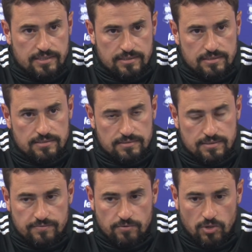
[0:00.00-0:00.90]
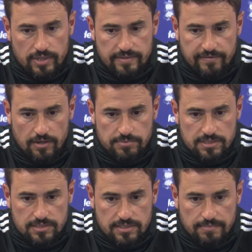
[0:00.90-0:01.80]
the football he develops in
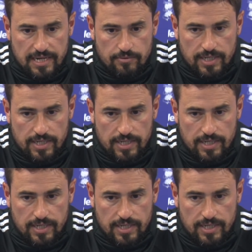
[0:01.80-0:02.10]
the team and how